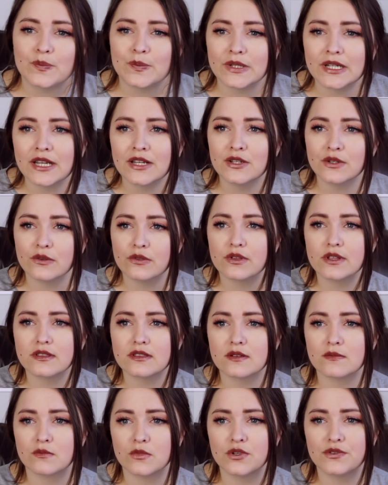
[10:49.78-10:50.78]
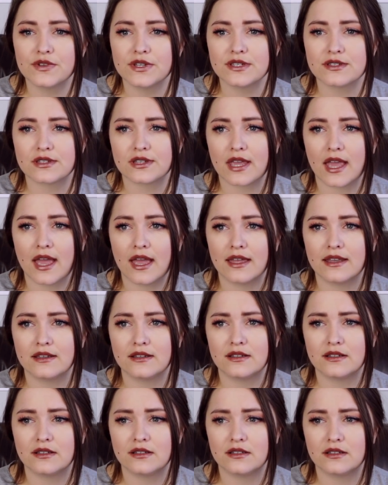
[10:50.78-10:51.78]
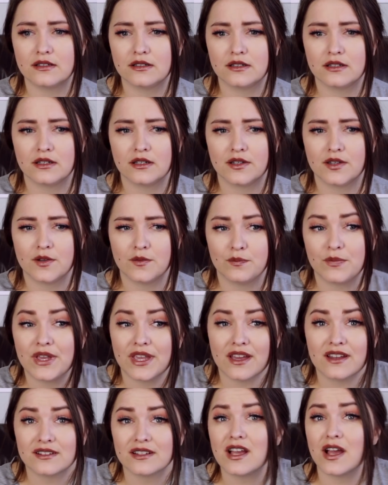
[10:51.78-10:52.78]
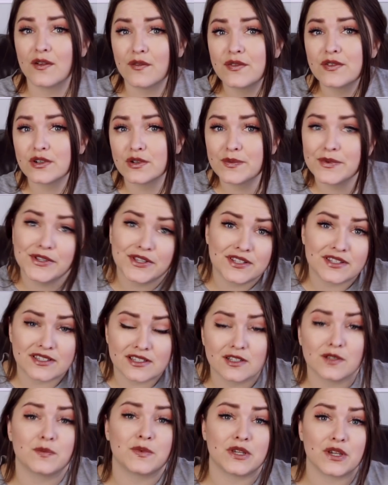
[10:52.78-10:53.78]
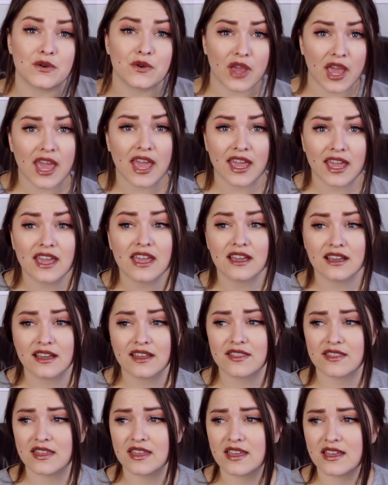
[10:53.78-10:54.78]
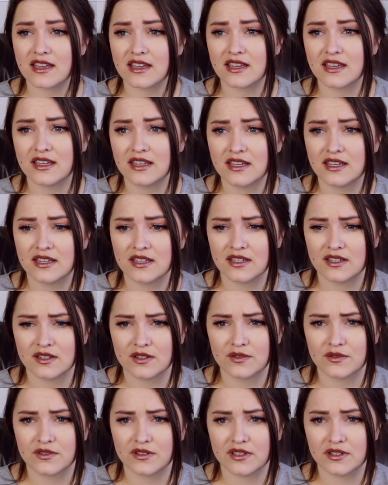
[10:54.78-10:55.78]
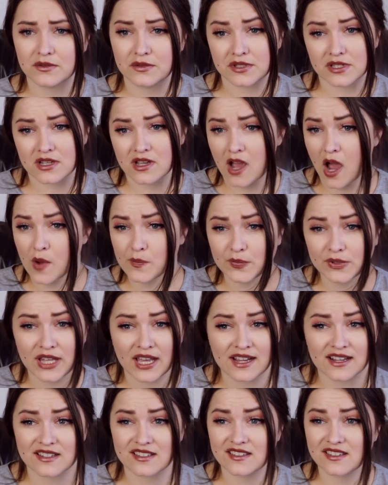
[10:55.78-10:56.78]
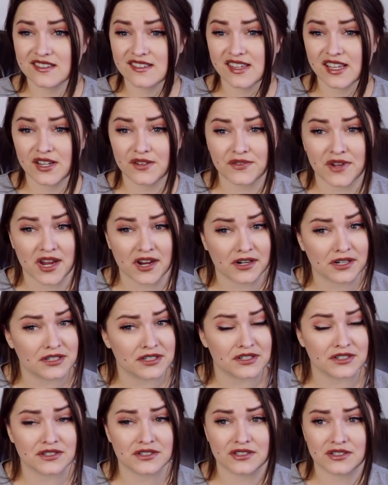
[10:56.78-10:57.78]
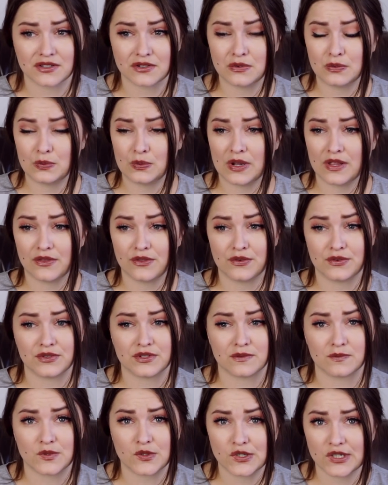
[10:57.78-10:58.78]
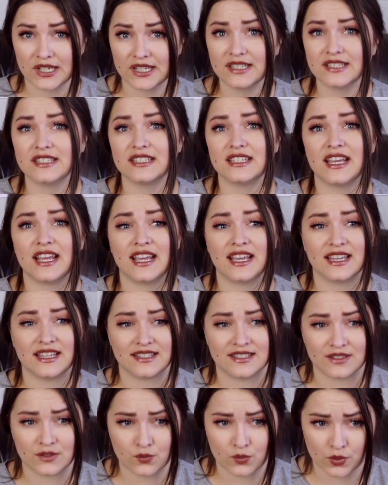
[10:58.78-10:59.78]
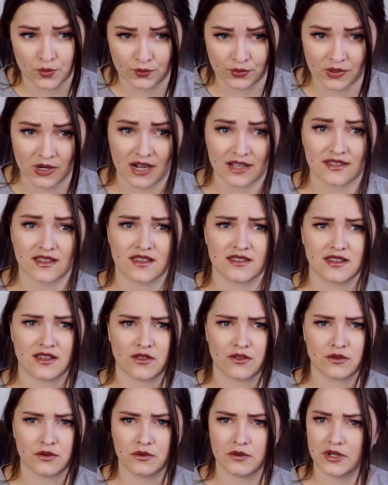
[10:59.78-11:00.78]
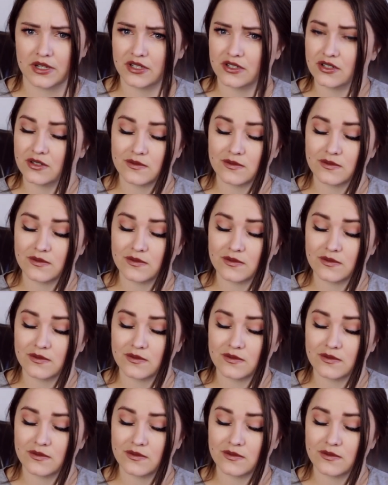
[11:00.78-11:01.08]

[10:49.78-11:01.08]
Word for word: But I do think that movies can be uncomfortable and still be okay. I think it was a complex set of characters who went through some shit and were processing through it.